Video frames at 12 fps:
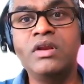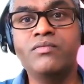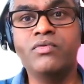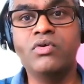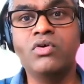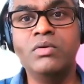in a
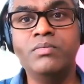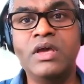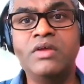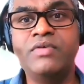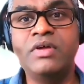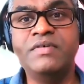
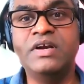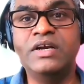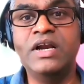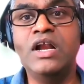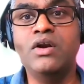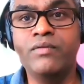very
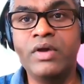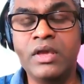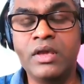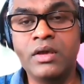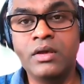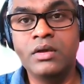detailed
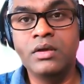way.